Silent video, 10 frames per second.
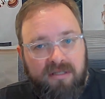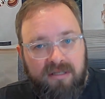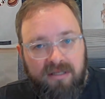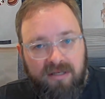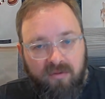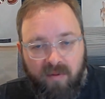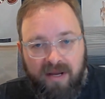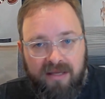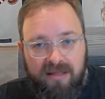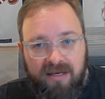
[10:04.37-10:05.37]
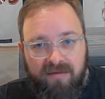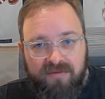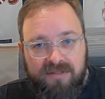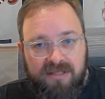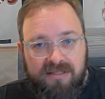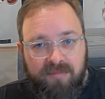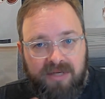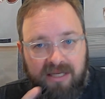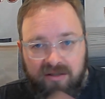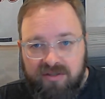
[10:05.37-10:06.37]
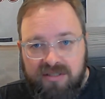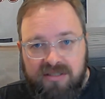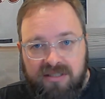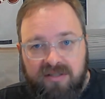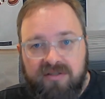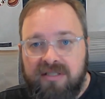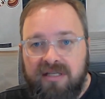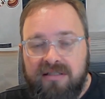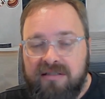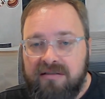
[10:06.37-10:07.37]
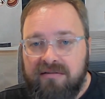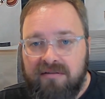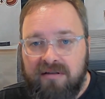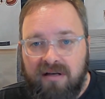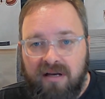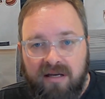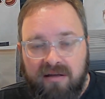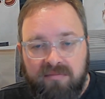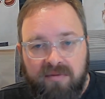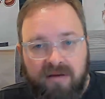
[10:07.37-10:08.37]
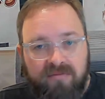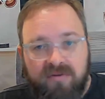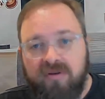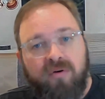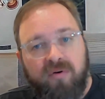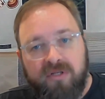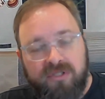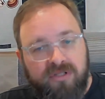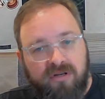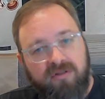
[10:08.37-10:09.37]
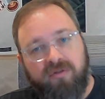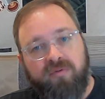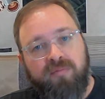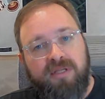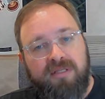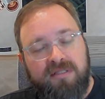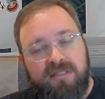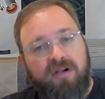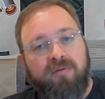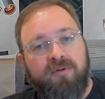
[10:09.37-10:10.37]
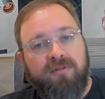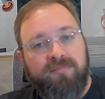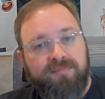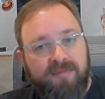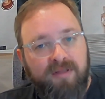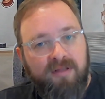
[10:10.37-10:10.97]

in a way that emphasized somebody else's skill set, I have no question at all it would be terrible. I think